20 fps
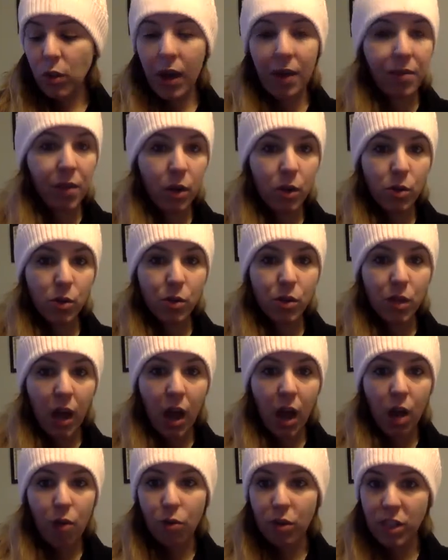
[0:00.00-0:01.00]
have those
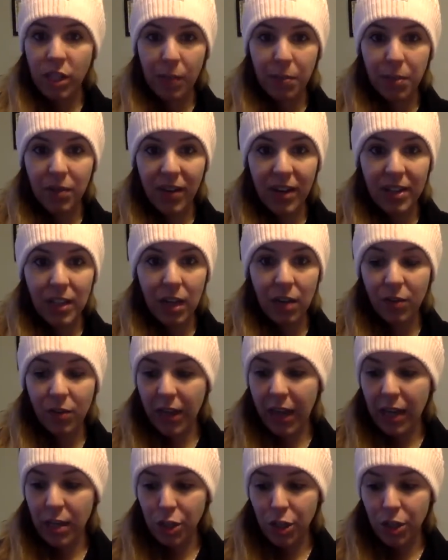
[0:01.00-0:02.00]
receptive
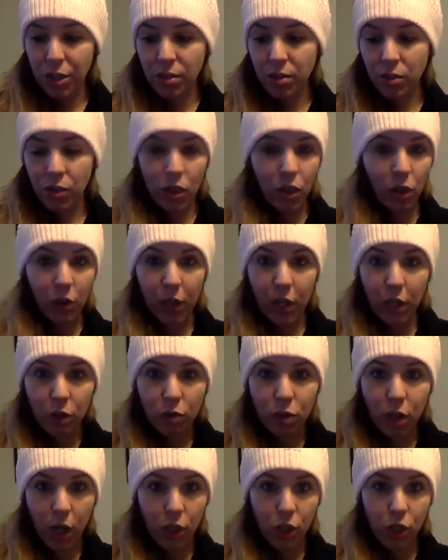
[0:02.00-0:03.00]
identifications. Can you
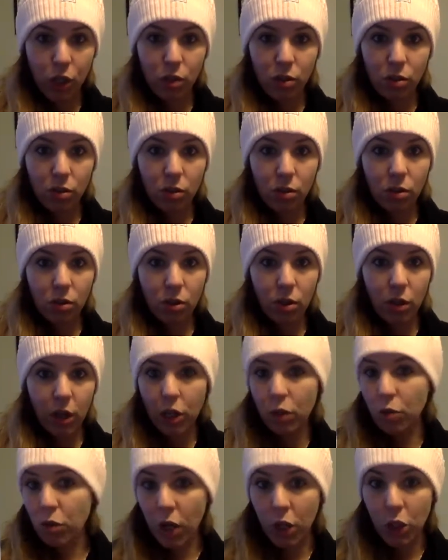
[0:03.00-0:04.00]
touch
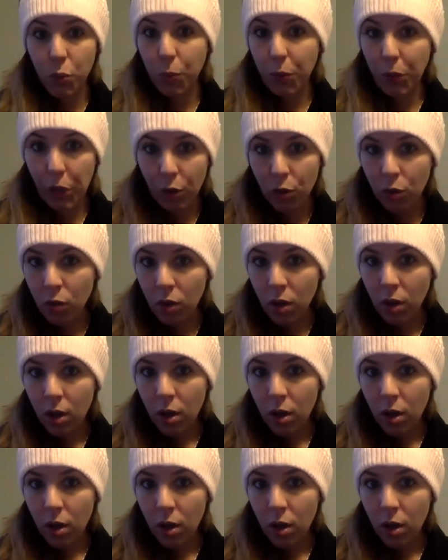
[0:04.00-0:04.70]
blue?